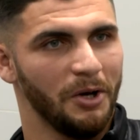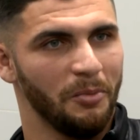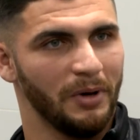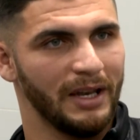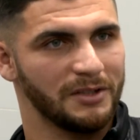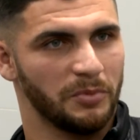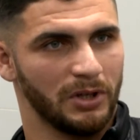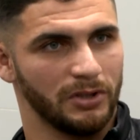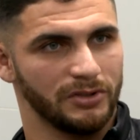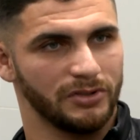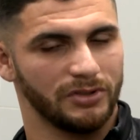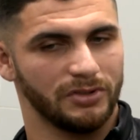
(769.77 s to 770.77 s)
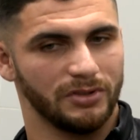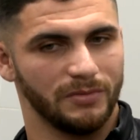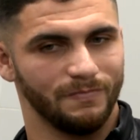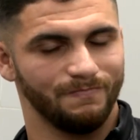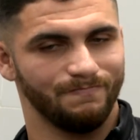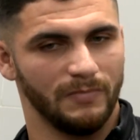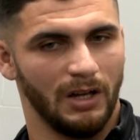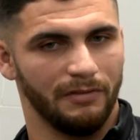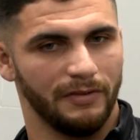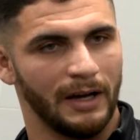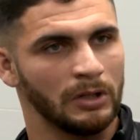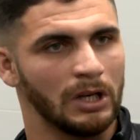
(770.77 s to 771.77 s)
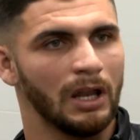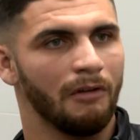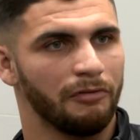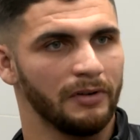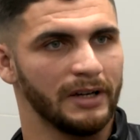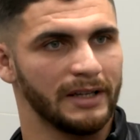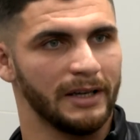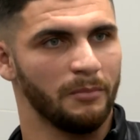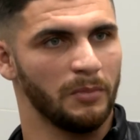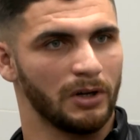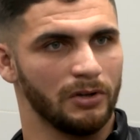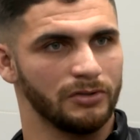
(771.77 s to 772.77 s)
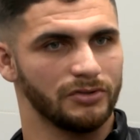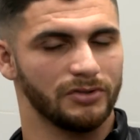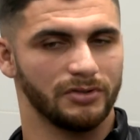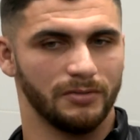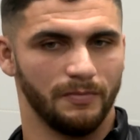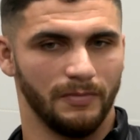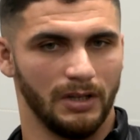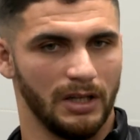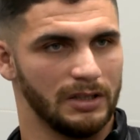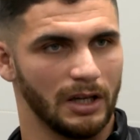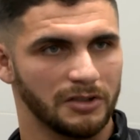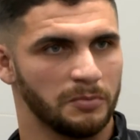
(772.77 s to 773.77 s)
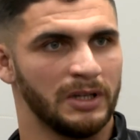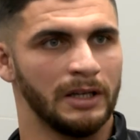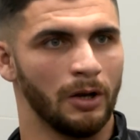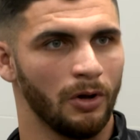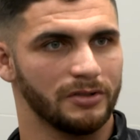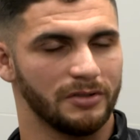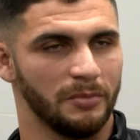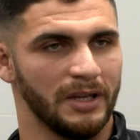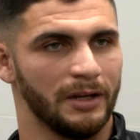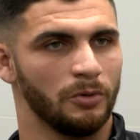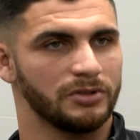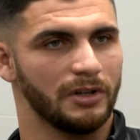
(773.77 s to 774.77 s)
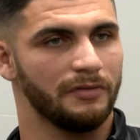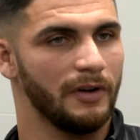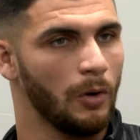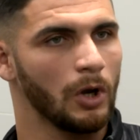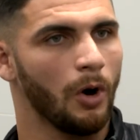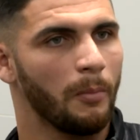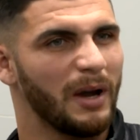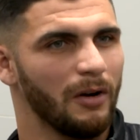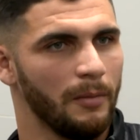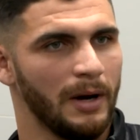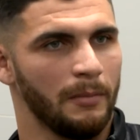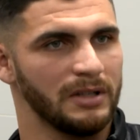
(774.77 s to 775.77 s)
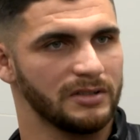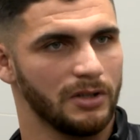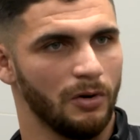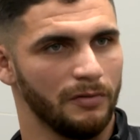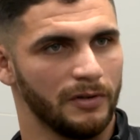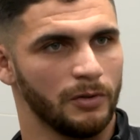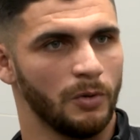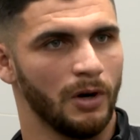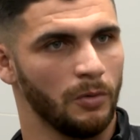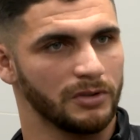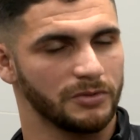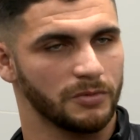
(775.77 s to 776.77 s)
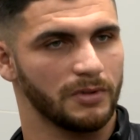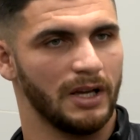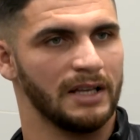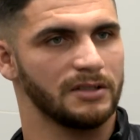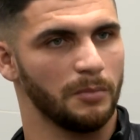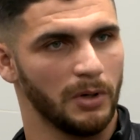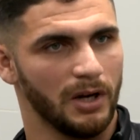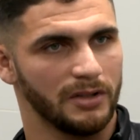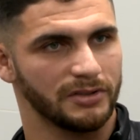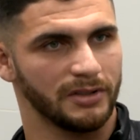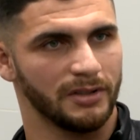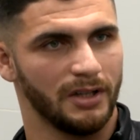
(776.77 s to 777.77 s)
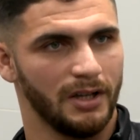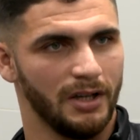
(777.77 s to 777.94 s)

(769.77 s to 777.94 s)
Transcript: but that's because I found a love for it again, because it does mean a lot to me, and I also felt a lot better about myself and who I was as a person.